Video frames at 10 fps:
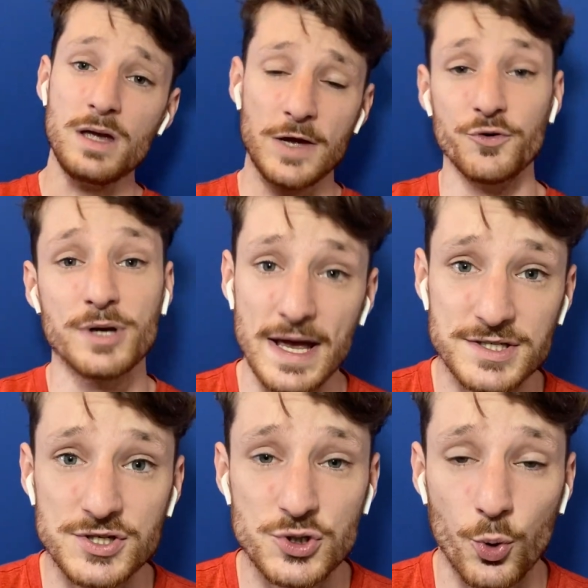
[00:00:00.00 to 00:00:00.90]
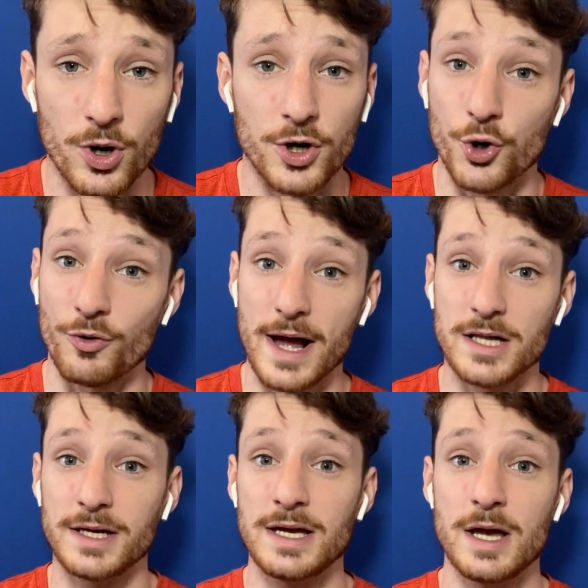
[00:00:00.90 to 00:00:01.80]
If you guess the score
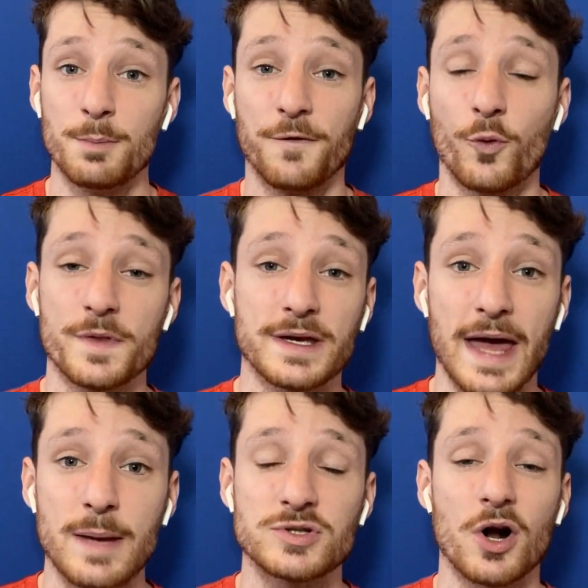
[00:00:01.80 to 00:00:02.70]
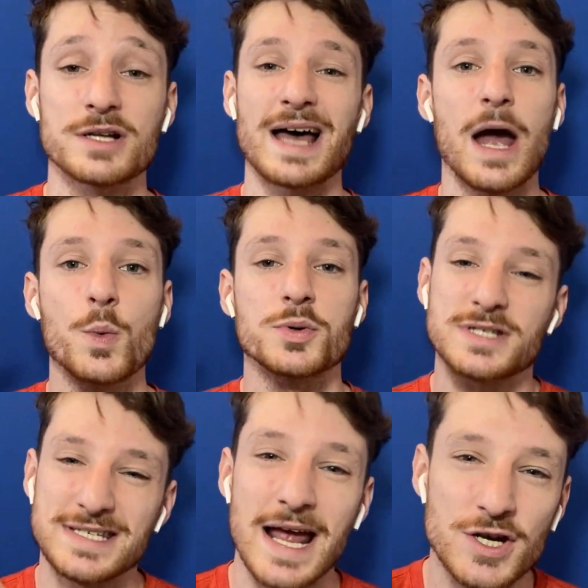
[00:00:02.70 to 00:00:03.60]
correctly before the game starts, I will
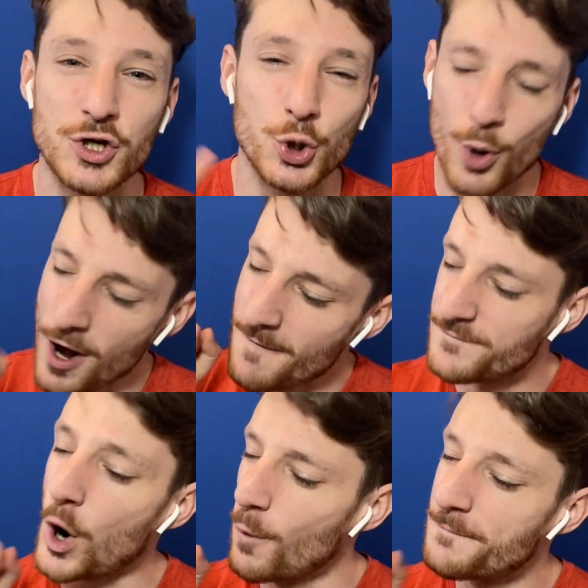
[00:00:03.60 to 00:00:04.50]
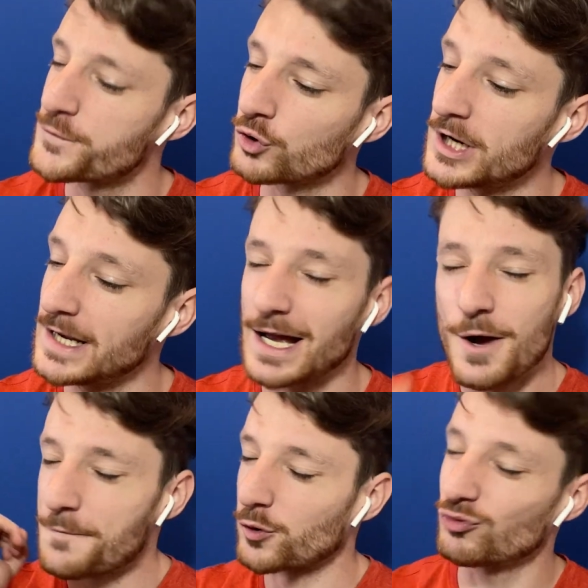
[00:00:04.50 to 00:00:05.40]
send you for free,
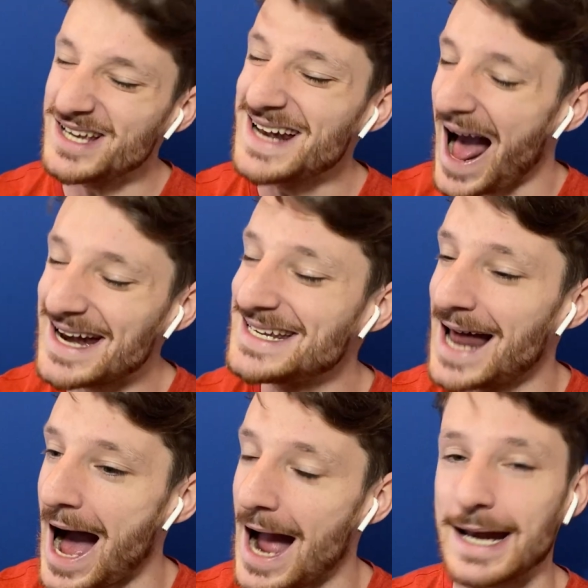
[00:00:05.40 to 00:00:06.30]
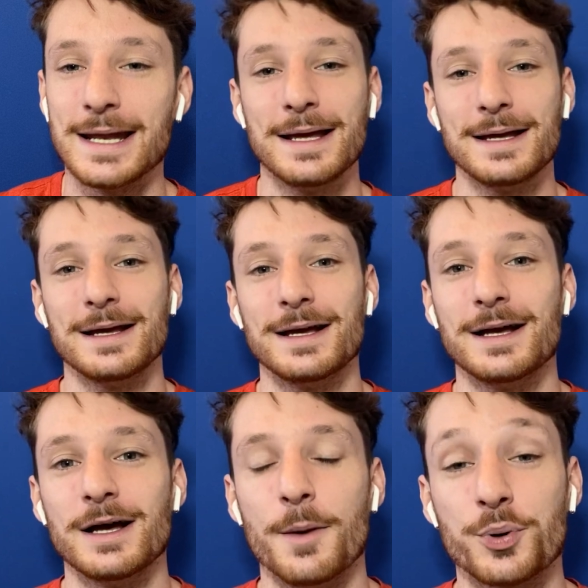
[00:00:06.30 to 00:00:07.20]
$3.99.
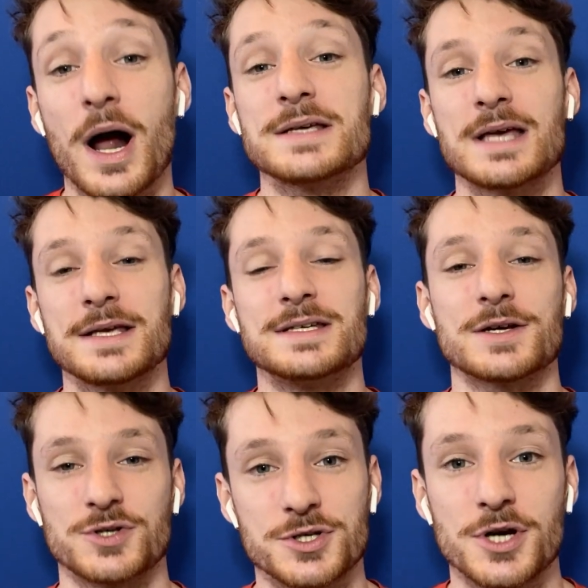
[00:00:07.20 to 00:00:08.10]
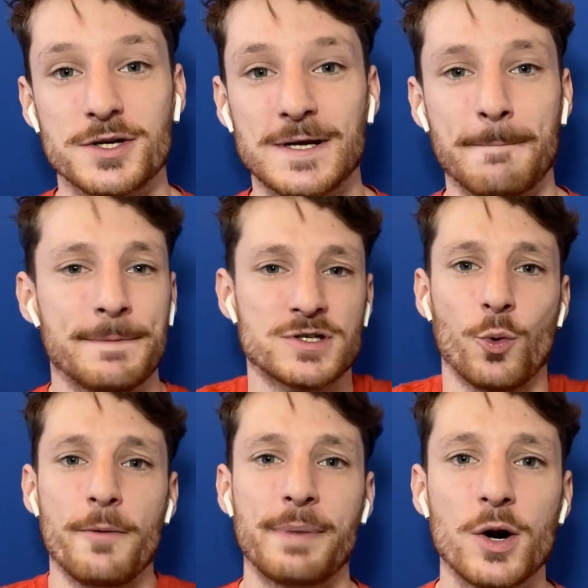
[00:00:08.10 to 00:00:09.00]
a processed Sixers jersey. So
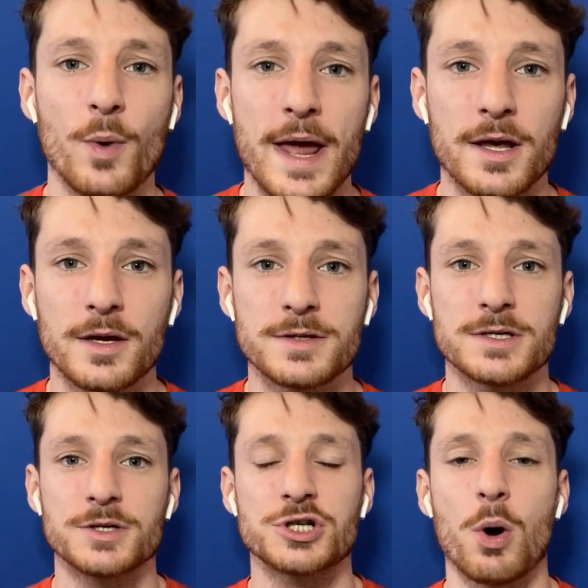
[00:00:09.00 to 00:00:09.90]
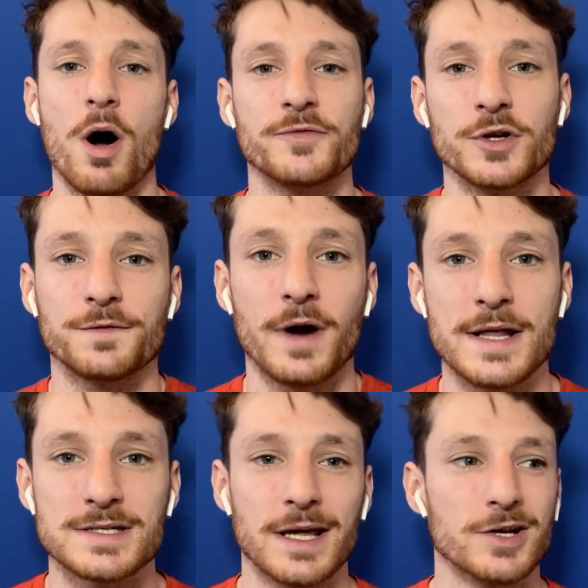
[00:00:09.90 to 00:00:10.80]
what better way to show off to your
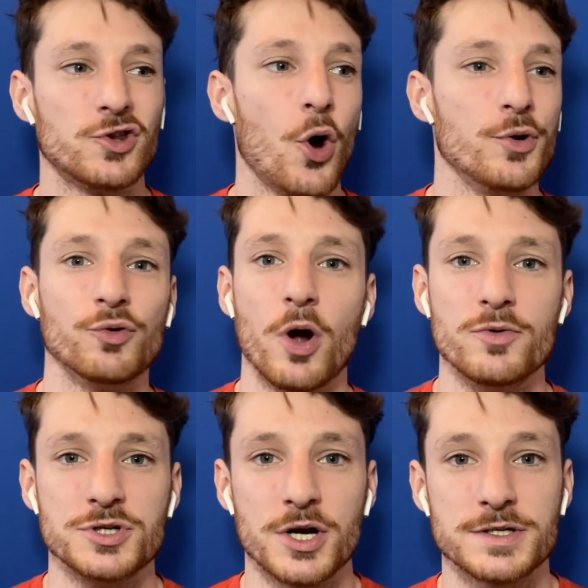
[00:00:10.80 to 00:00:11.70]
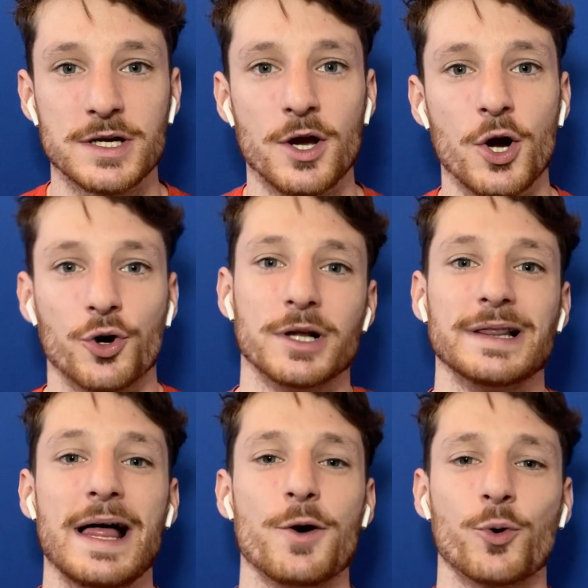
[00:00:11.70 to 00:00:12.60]
friends than like a Tony Roten jersey
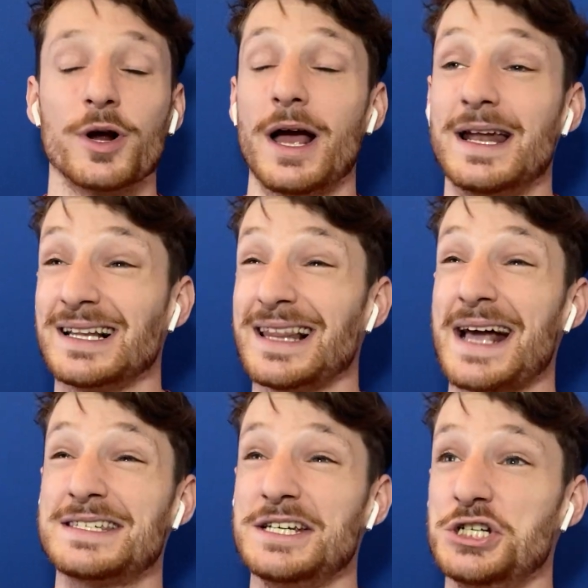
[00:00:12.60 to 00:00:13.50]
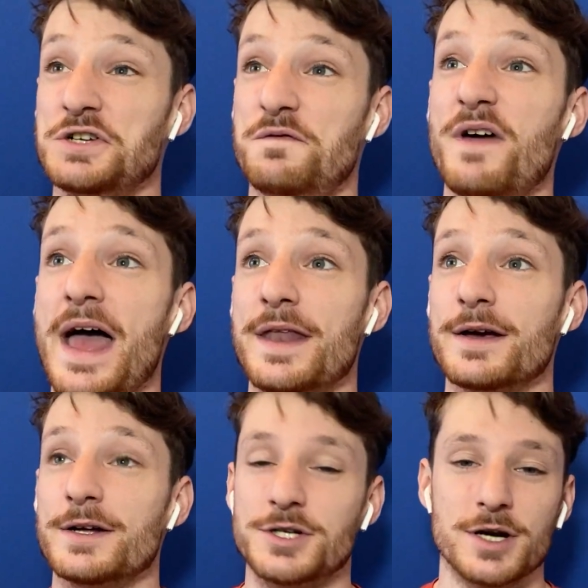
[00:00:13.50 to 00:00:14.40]
or an Alexi
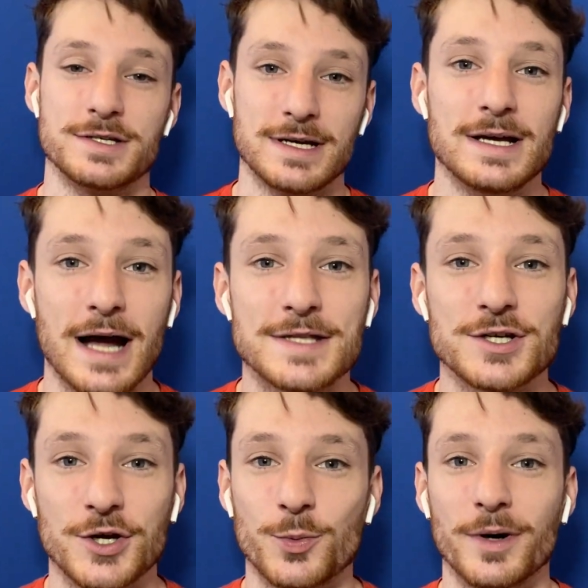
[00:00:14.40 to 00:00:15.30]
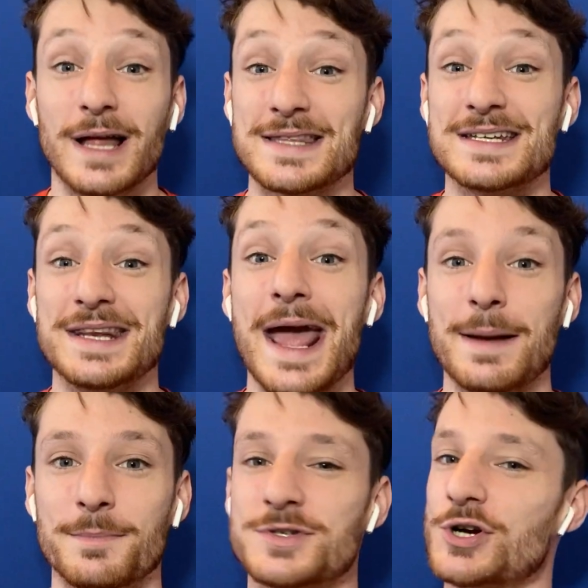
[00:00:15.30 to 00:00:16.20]
Shved jersey? That's a good one. That's a
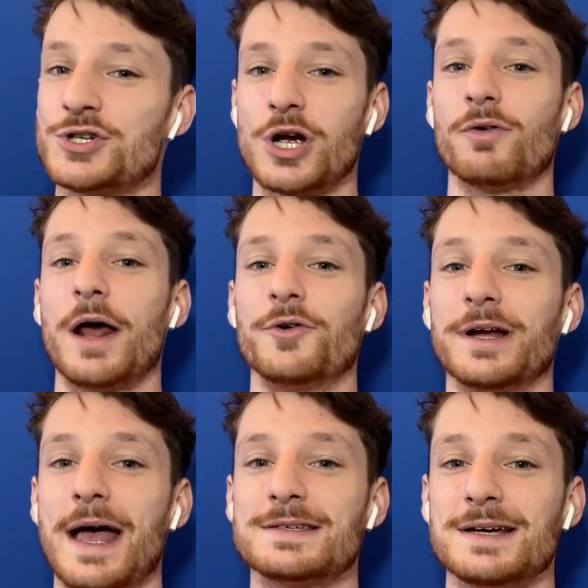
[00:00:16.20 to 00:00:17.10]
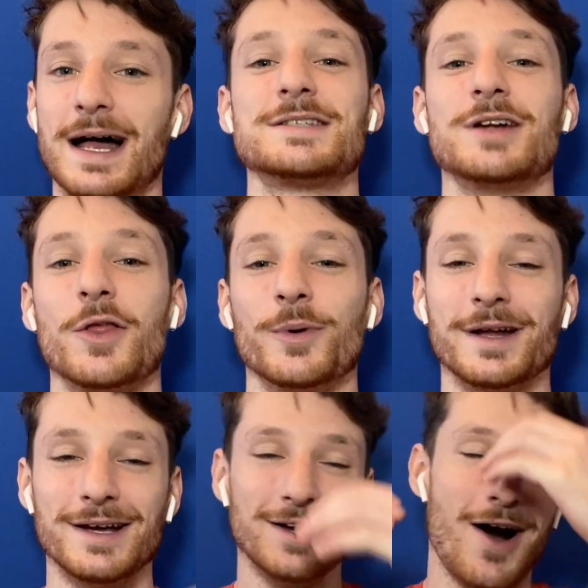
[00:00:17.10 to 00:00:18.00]
name. Sergio Rodriguez, that's another
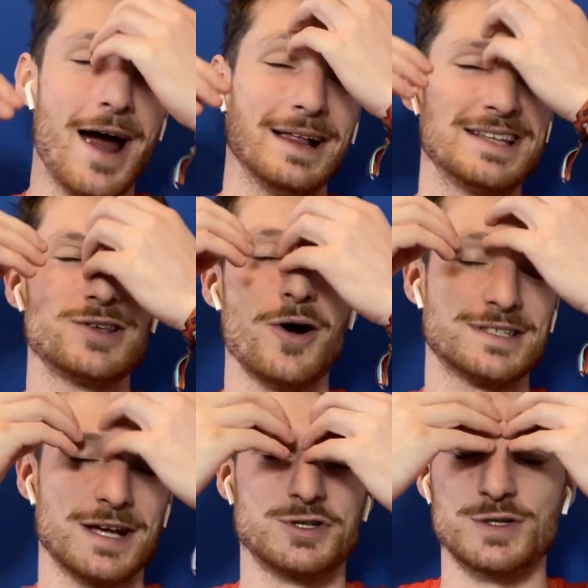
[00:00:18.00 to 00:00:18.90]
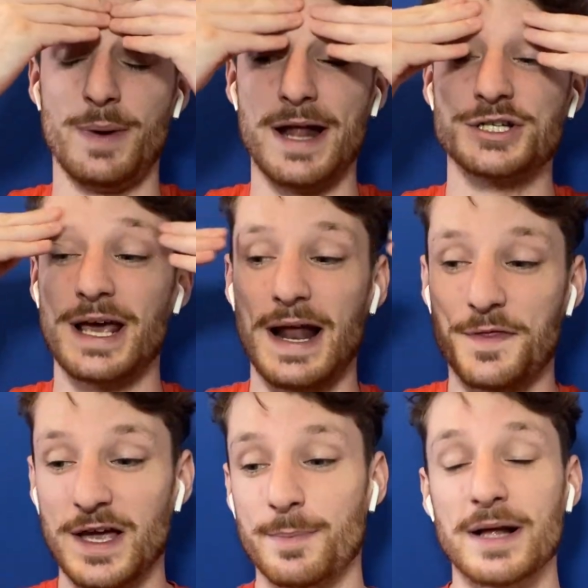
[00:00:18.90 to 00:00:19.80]
one. All right, let's talk Sixers bench. And I
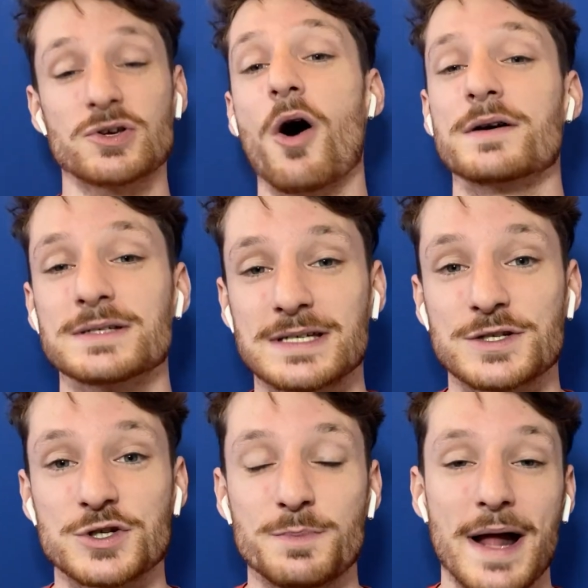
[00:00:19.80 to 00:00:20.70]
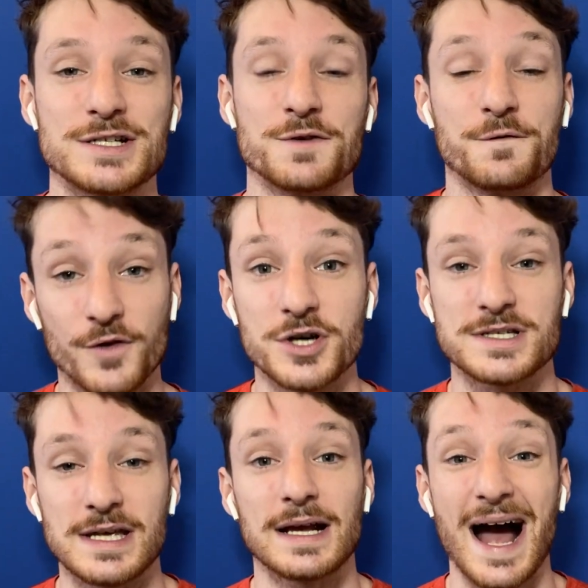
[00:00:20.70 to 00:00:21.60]
think by talking Sixers bench, the
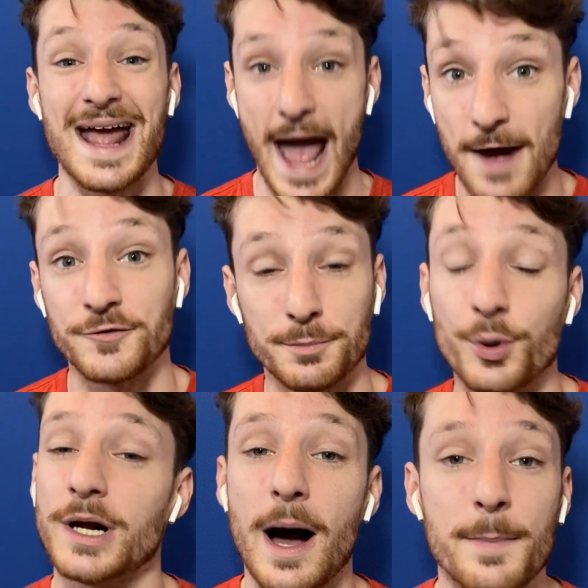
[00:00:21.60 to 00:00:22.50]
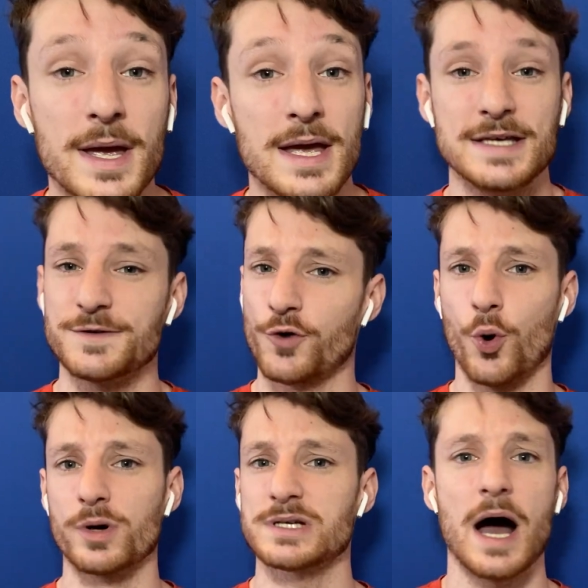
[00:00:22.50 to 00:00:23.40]
first thing I have to bring up is, of
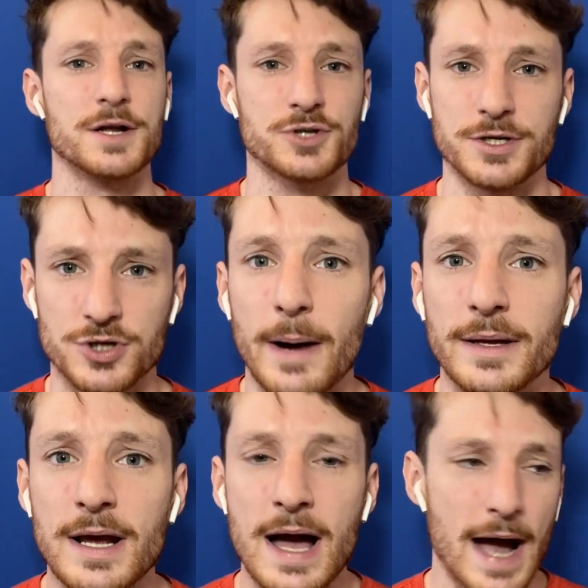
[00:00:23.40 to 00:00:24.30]
course, Andre Drummond.